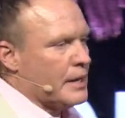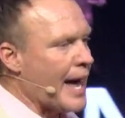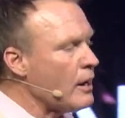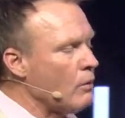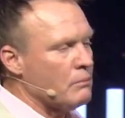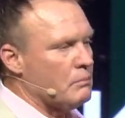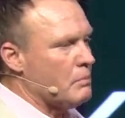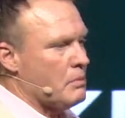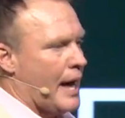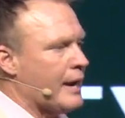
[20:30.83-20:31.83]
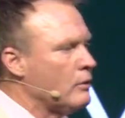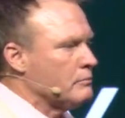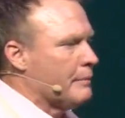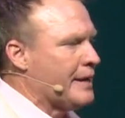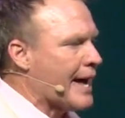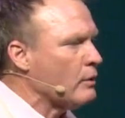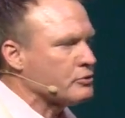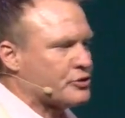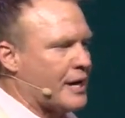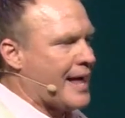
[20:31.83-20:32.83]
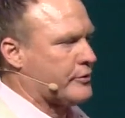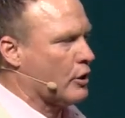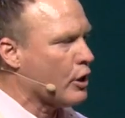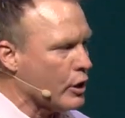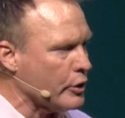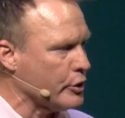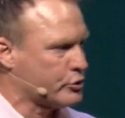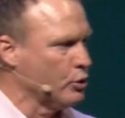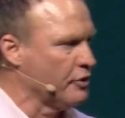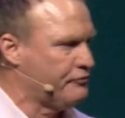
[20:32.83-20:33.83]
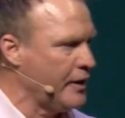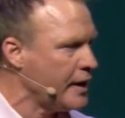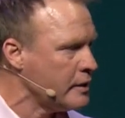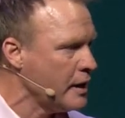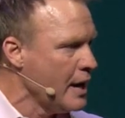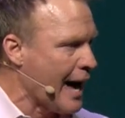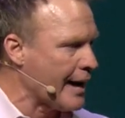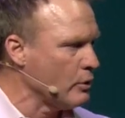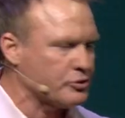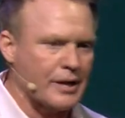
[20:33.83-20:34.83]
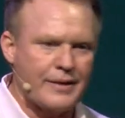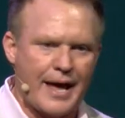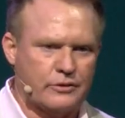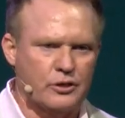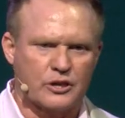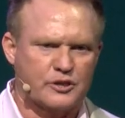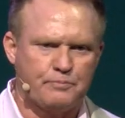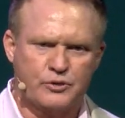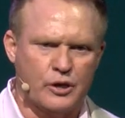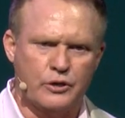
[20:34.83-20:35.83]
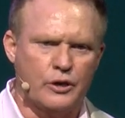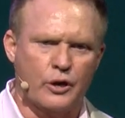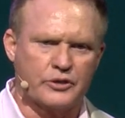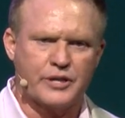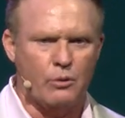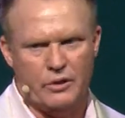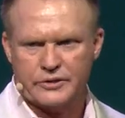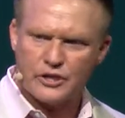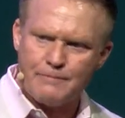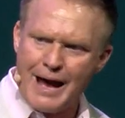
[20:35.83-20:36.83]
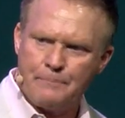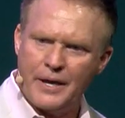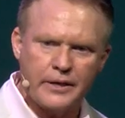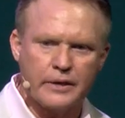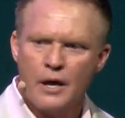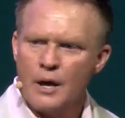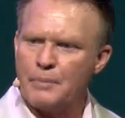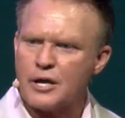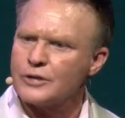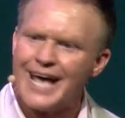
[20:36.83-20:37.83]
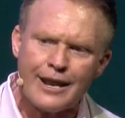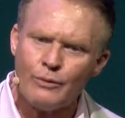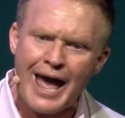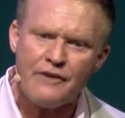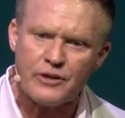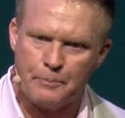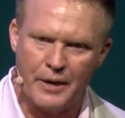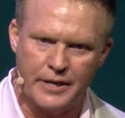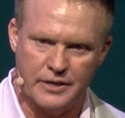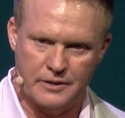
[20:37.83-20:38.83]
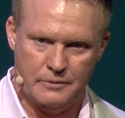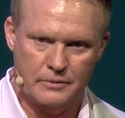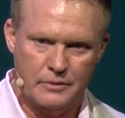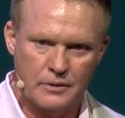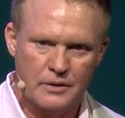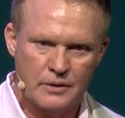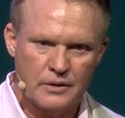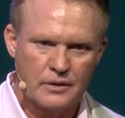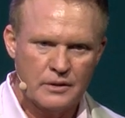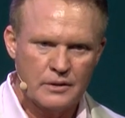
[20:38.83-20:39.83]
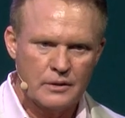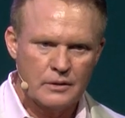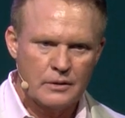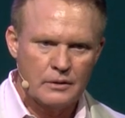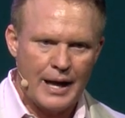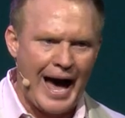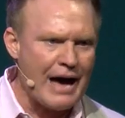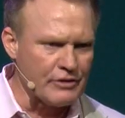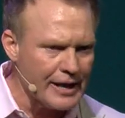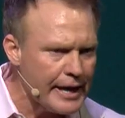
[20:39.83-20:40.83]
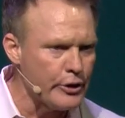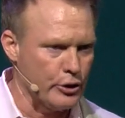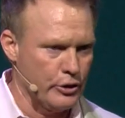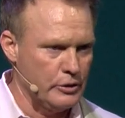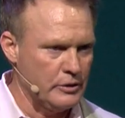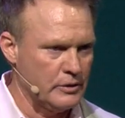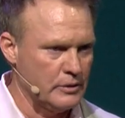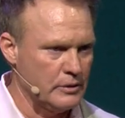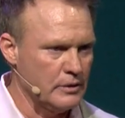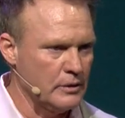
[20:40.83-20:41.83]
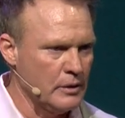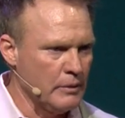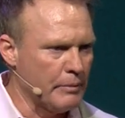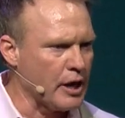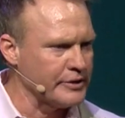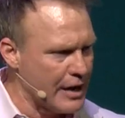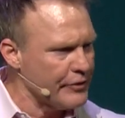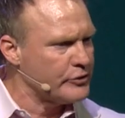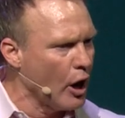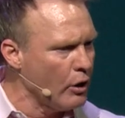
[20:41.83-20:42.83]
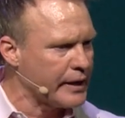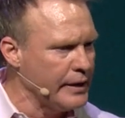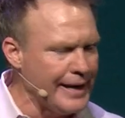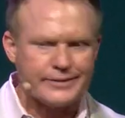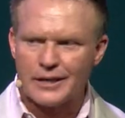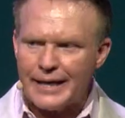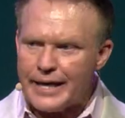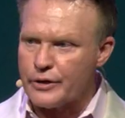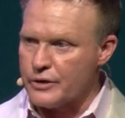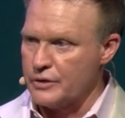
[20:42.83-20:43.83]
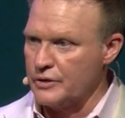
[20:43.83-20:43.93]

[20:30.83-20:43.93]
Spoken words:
And I don't say that to hurt or to offend. I don't say that to say, well, this is my opinion, because I don't have an opinion. I have a leader, because every donkey needs a leader.